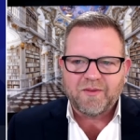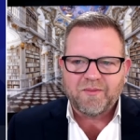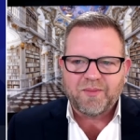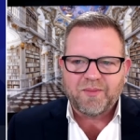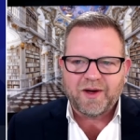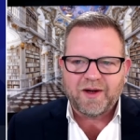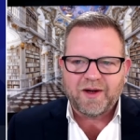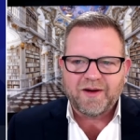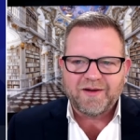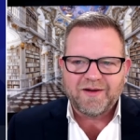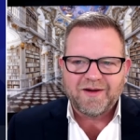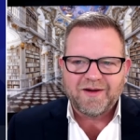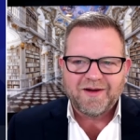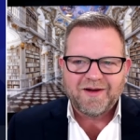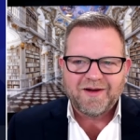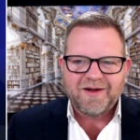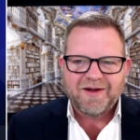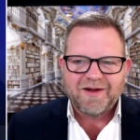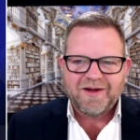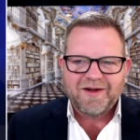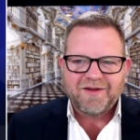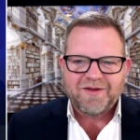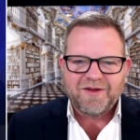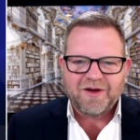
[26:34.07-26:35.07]
But
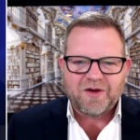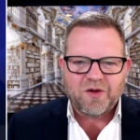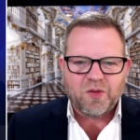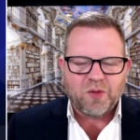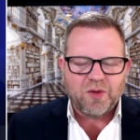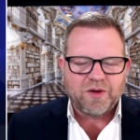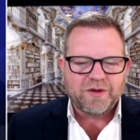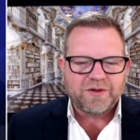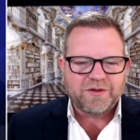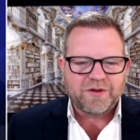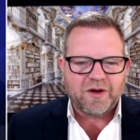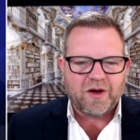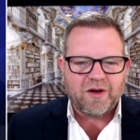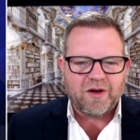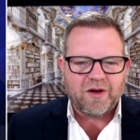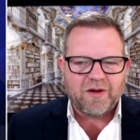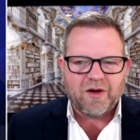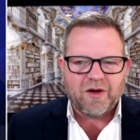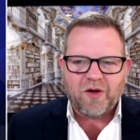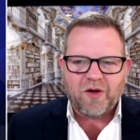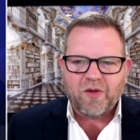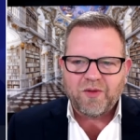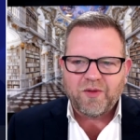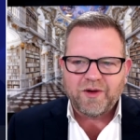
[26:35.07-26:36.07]
the courts
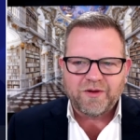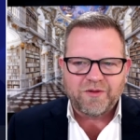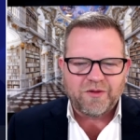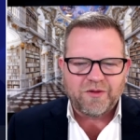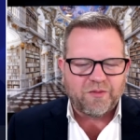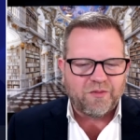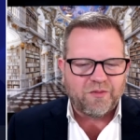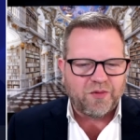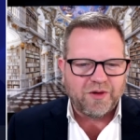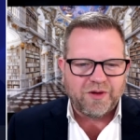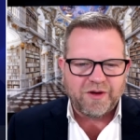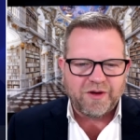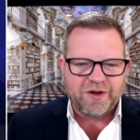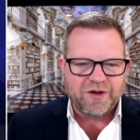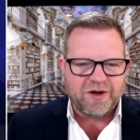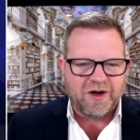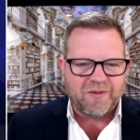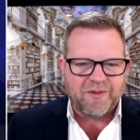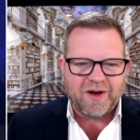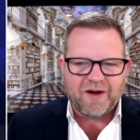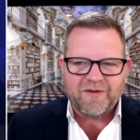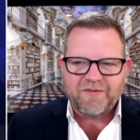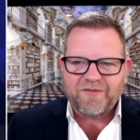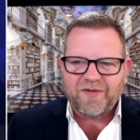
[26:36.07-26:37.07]
always they're really good
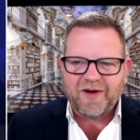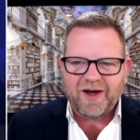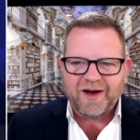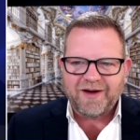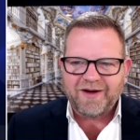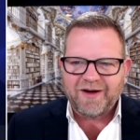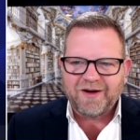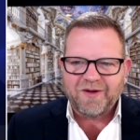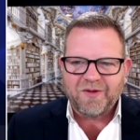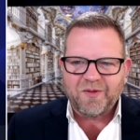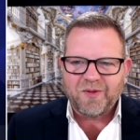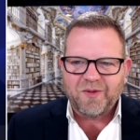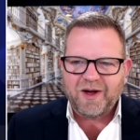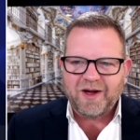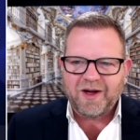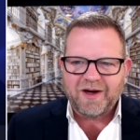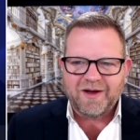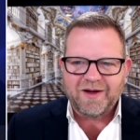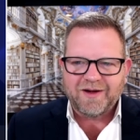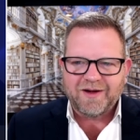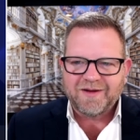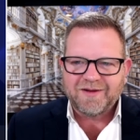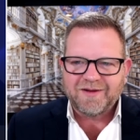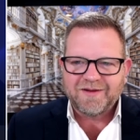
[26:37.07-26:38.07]
about finding a way
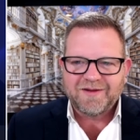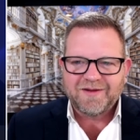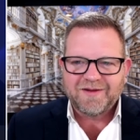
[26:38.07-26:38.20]
to